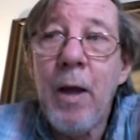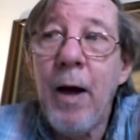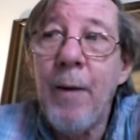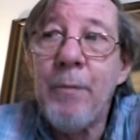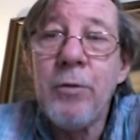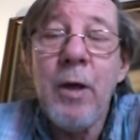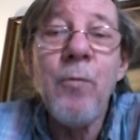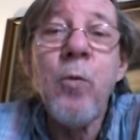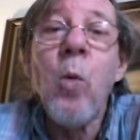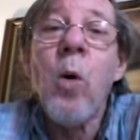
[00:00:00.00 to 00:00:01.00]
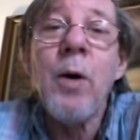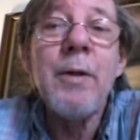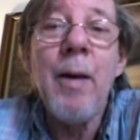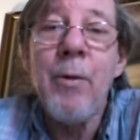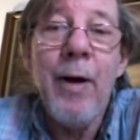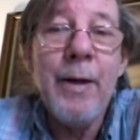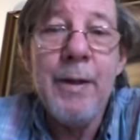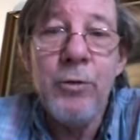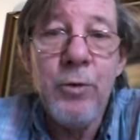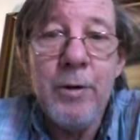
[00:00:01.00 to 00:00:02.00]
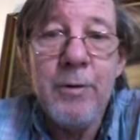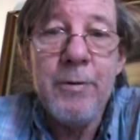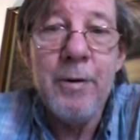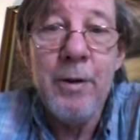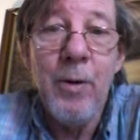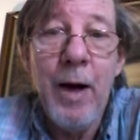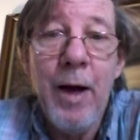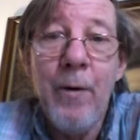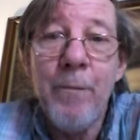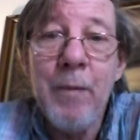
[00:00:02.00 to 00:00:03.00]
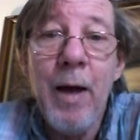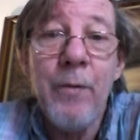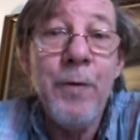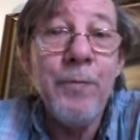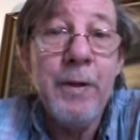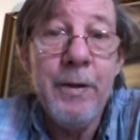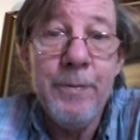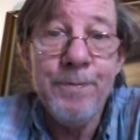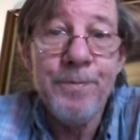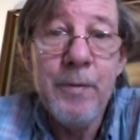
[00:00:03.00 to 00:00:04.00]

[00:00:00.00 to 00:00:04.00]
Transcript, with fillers: um, there's like four Democratic districts in Ohio out of 15.